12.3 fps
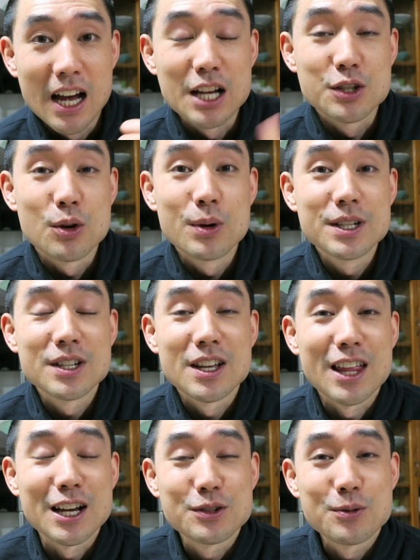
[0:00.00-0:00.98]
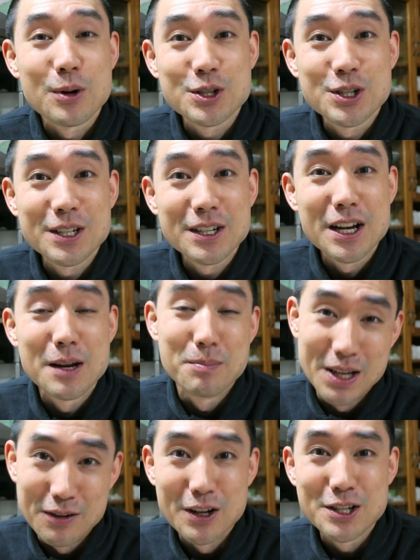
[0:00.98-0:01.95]
As always, thanks for watching
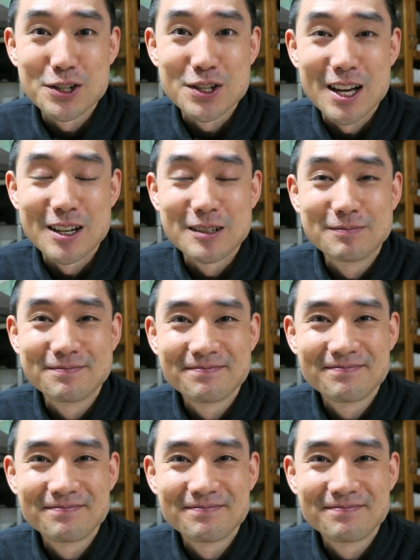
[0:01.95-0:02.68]
and Beer Ventures out.